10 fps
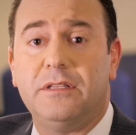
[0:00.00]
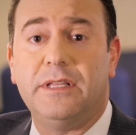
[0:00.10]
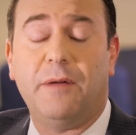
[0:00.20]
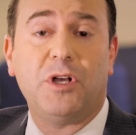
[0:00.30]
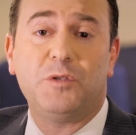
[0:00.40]

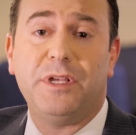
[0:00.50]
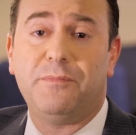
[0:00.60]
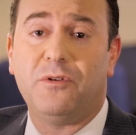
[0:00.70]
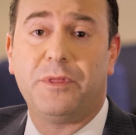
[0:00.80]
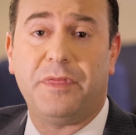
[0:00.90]
Now, most
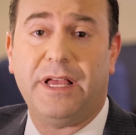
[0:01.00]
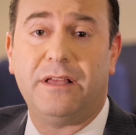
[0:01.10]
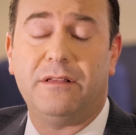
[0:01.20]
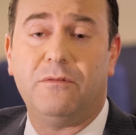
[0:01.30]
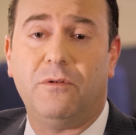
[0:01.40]
people would
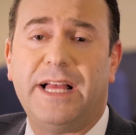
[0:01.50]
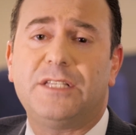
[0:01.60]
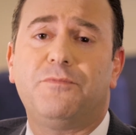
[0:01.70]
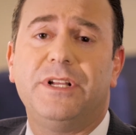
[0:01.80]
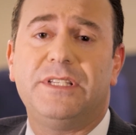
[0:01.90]
think, well, that's
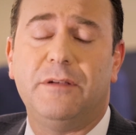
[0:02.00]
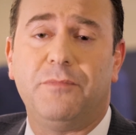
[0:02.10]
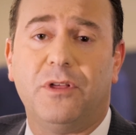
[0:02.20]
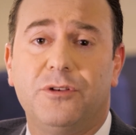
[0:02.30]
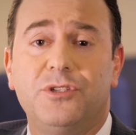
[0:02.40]
pretty
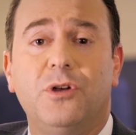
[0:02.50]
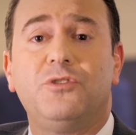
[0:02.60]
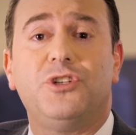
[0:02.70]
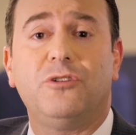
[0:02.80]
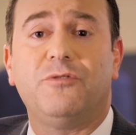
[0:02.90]
simple. There's no
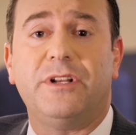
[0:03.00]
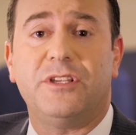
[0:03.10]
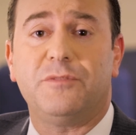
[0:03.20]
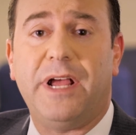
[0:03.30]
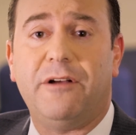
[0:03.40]
children in
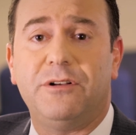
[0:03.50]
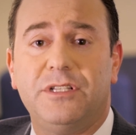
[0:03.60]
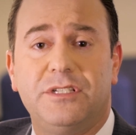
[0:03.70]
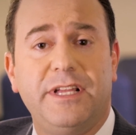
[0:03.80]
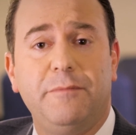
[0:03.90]
this marriage. The
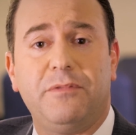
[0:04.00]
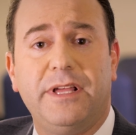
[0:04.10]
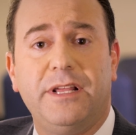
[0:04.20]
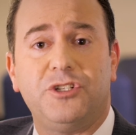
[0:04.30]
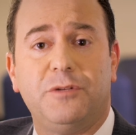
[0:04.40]
estate
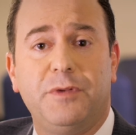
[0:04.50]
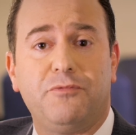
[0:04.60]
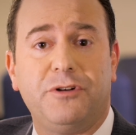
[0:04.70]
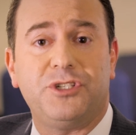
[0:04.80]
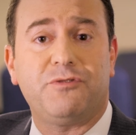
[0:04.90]
planning should be
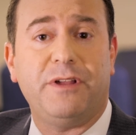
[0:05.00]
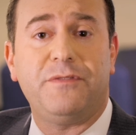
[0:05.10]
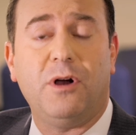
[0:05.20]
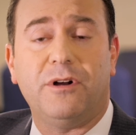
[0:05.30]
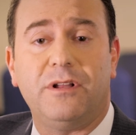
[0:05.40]
pretty
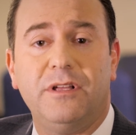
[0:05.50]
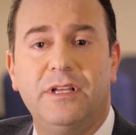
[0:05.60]
straightforward.